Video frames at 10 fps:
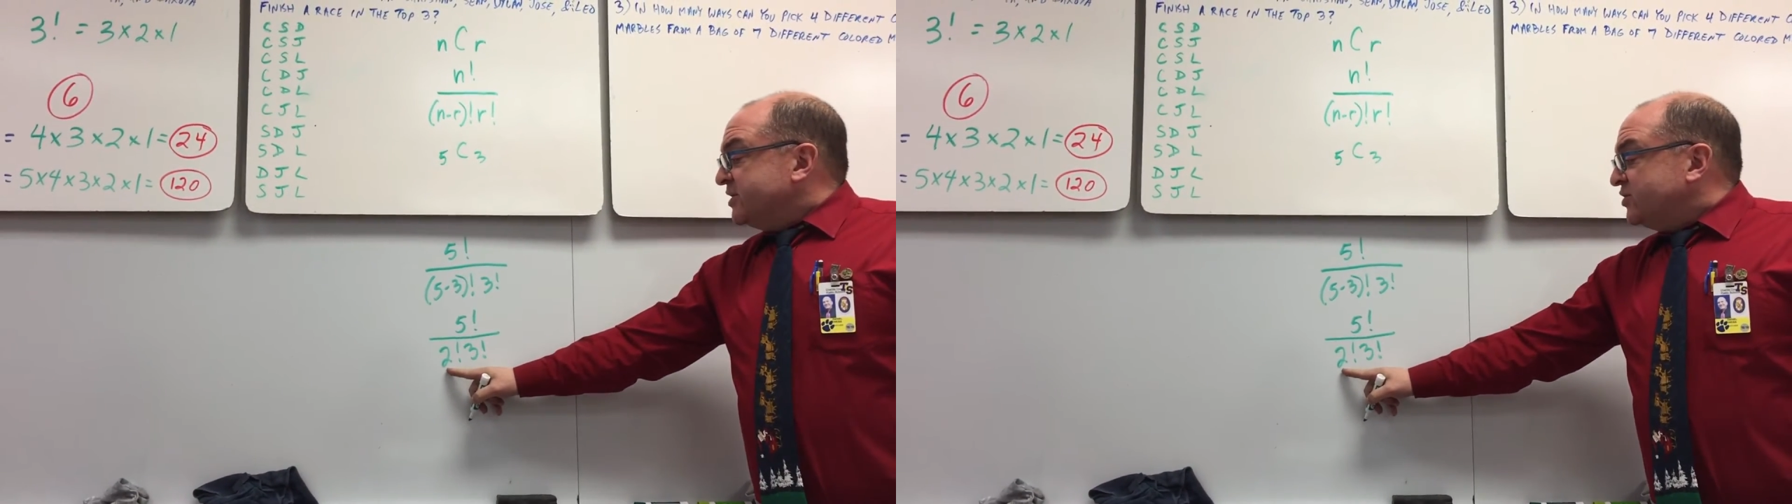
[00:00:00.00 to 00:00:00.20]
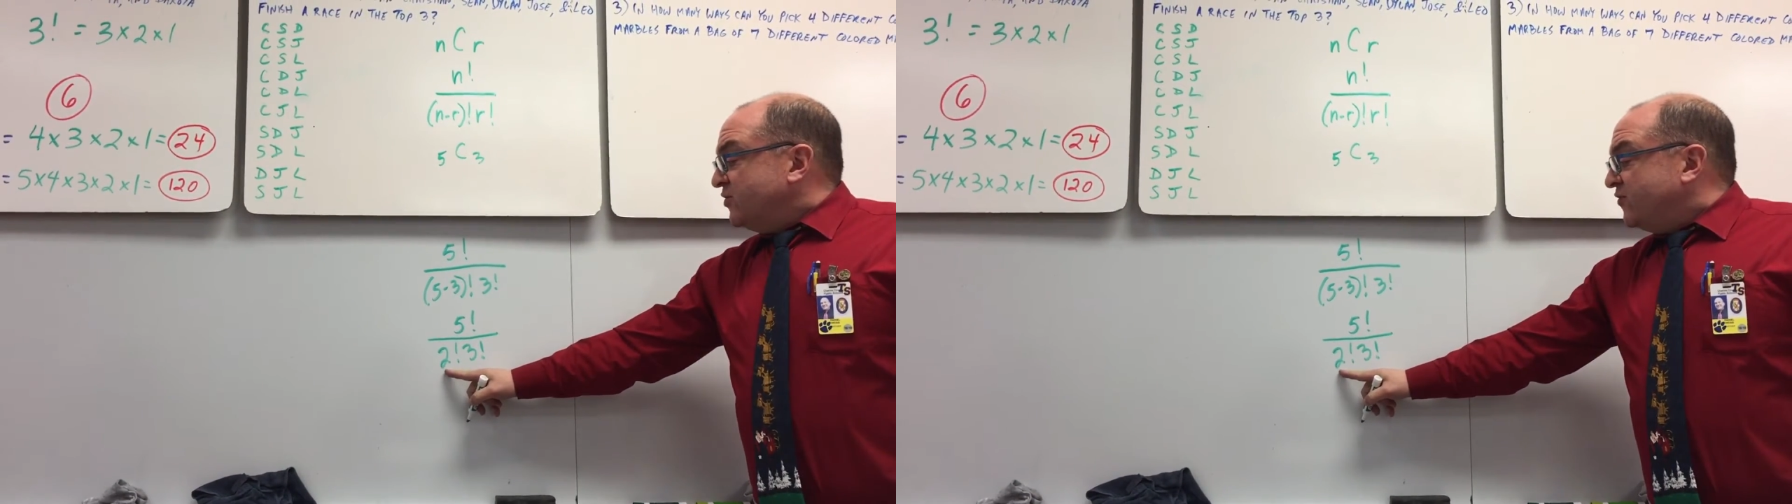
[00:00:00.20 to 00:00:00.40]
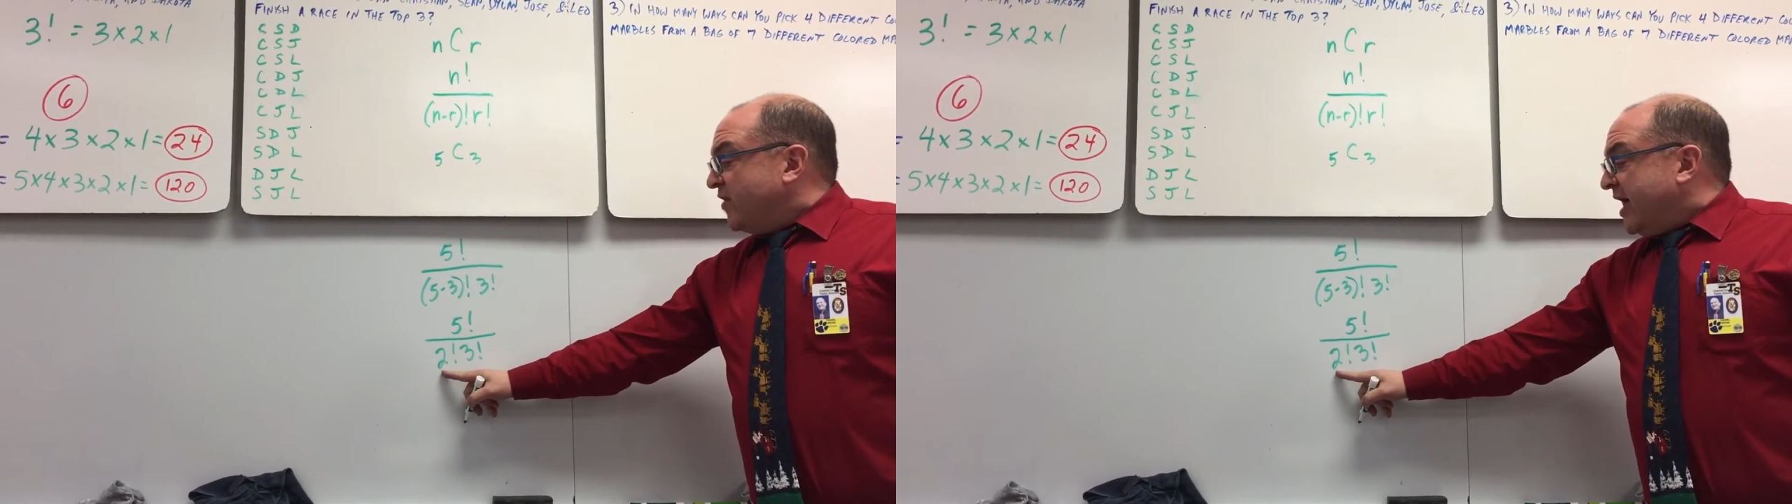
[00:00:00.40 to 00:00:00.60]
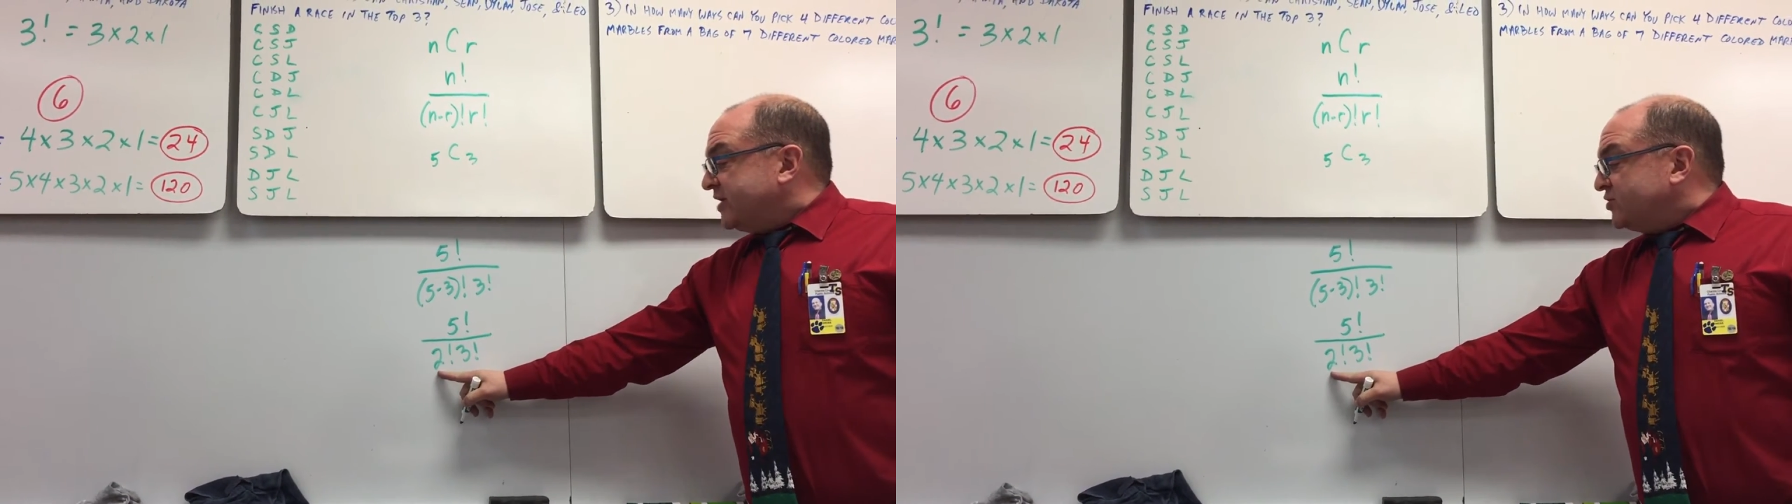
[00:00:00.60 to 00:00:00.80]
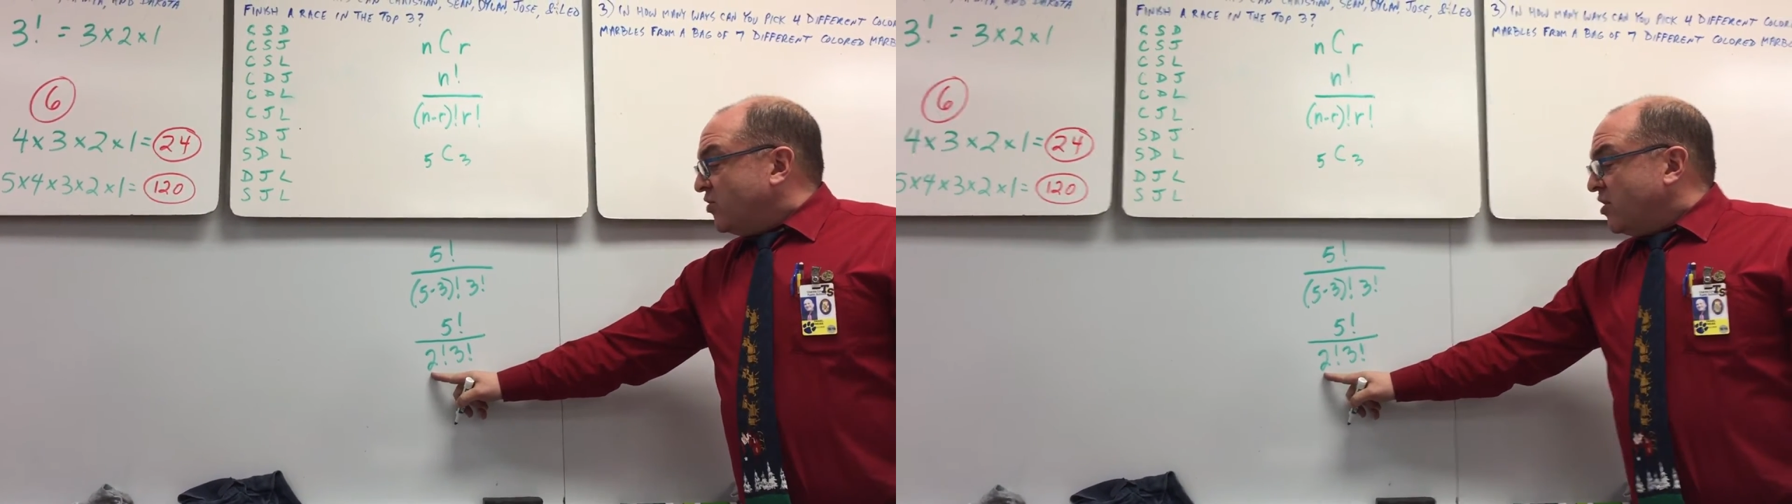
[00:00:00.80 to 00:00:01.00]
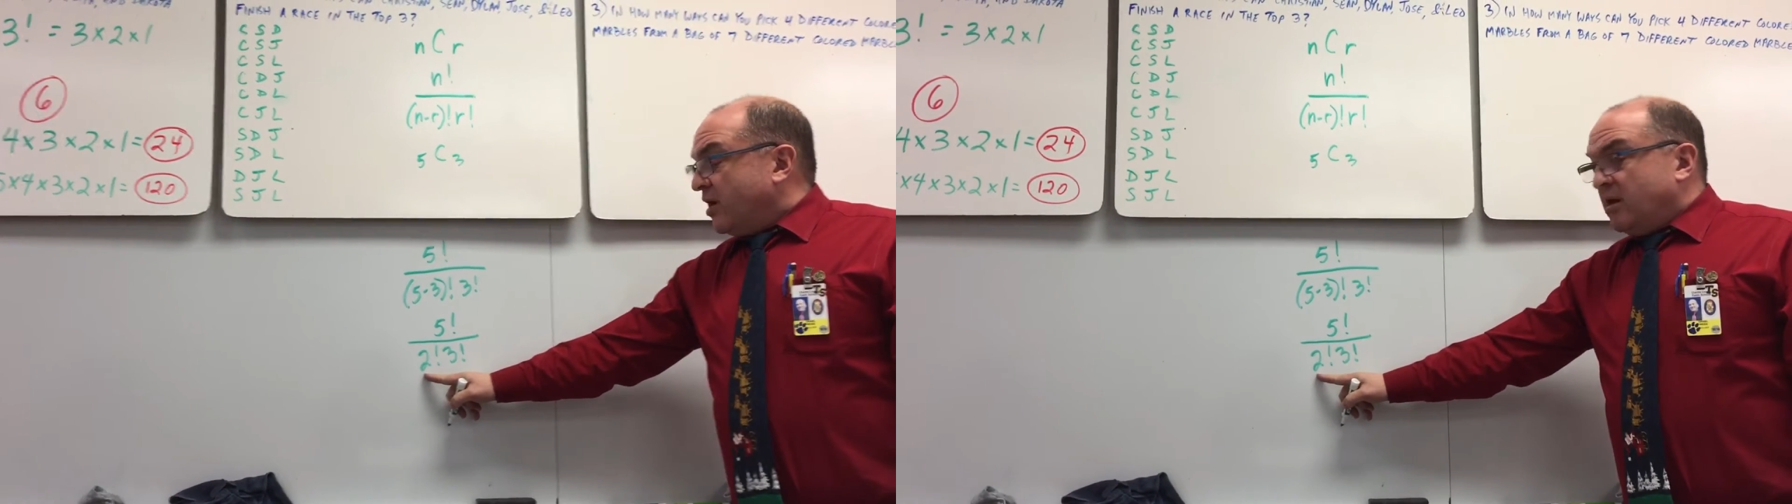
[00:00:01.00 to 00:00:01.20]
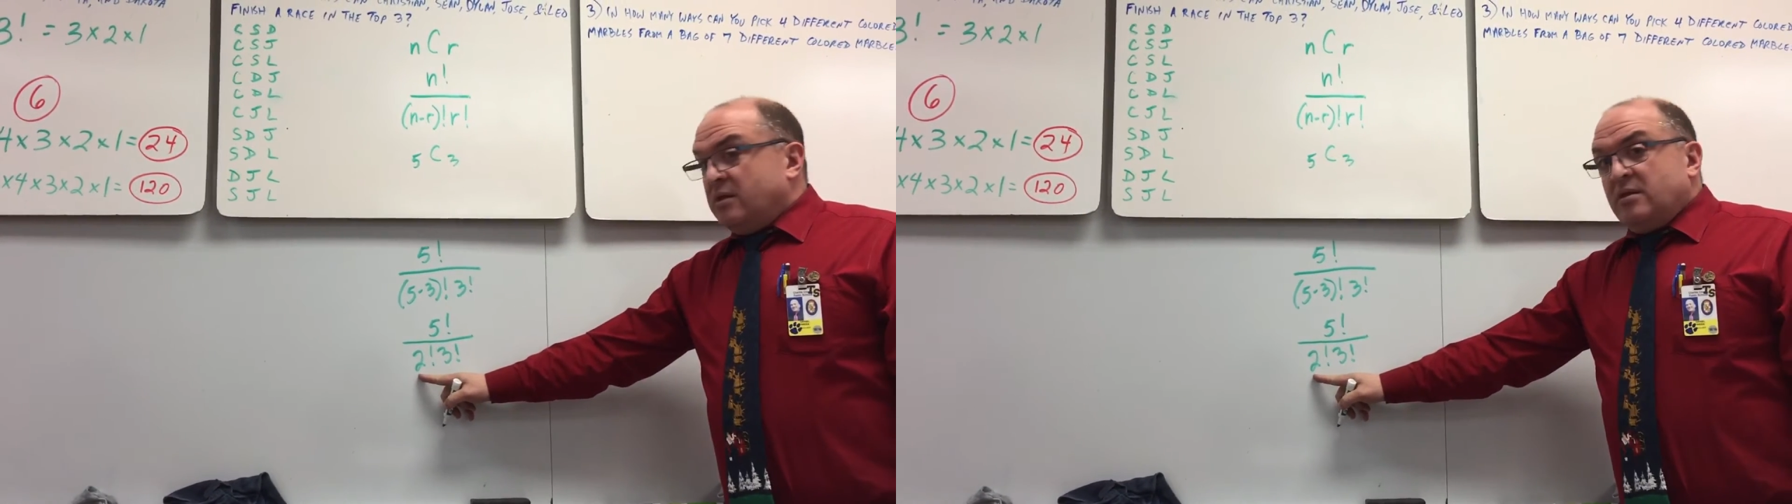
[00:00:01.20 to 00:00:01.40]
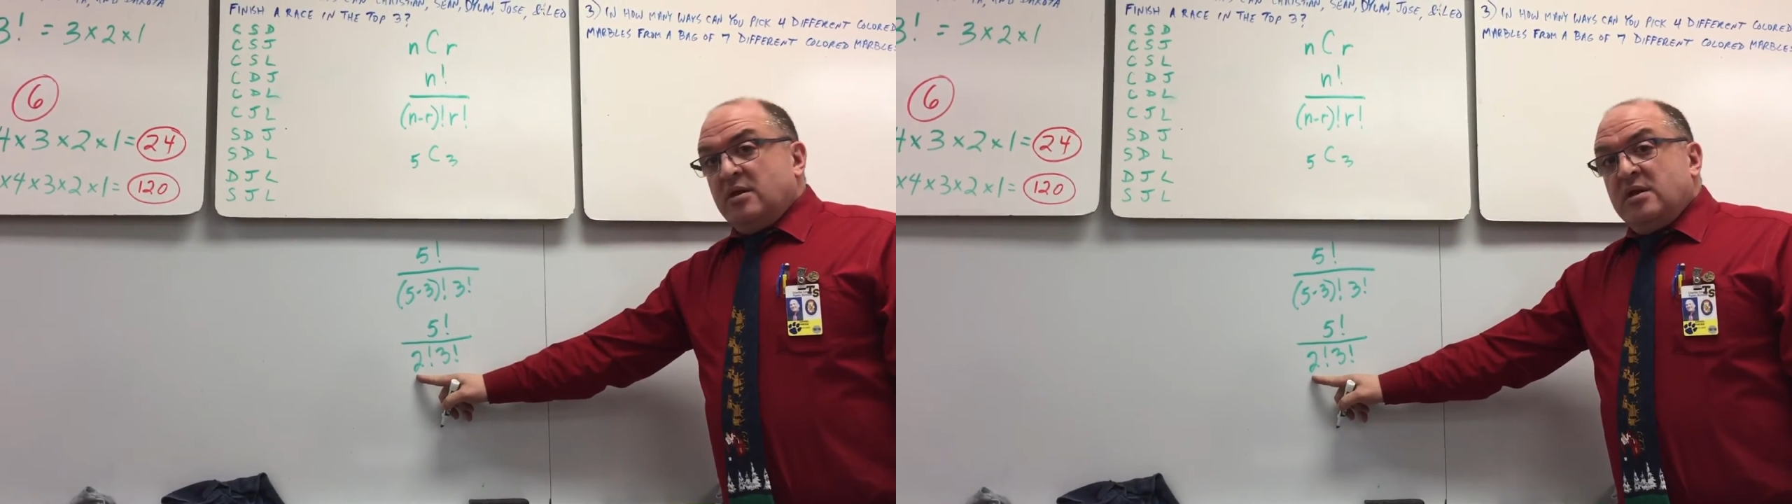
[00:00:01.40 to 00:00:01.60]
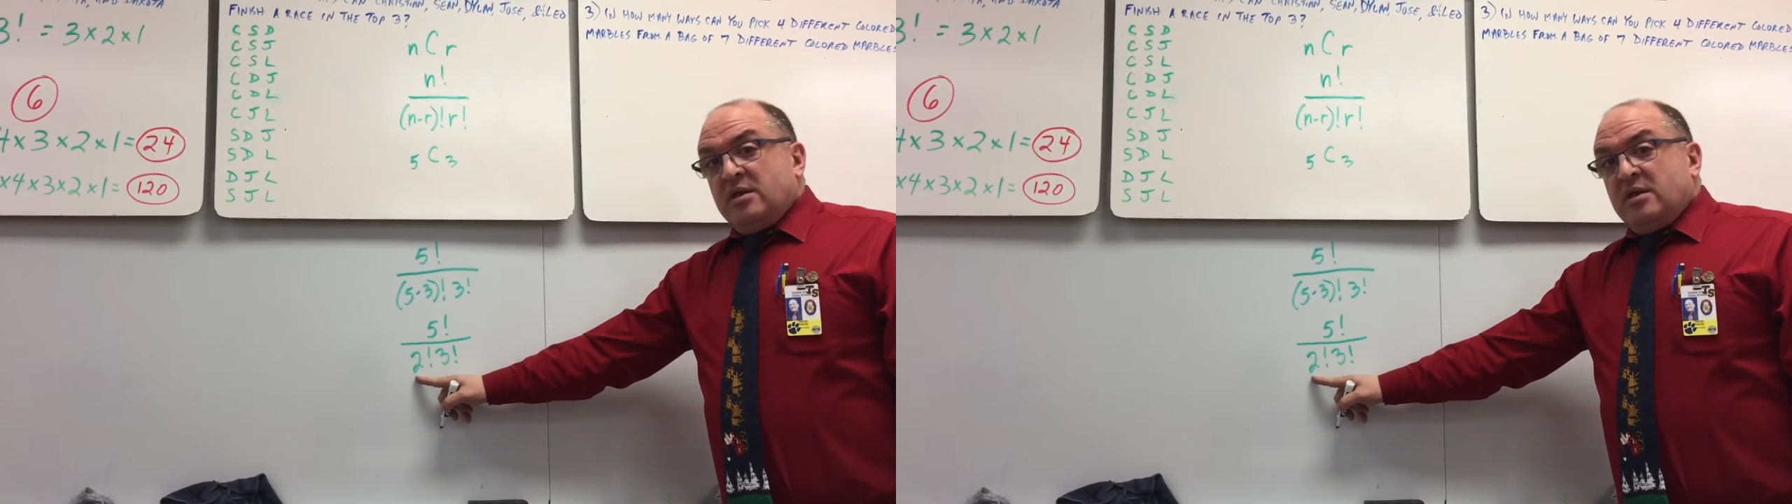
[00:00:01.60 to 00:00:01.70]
2 factorial,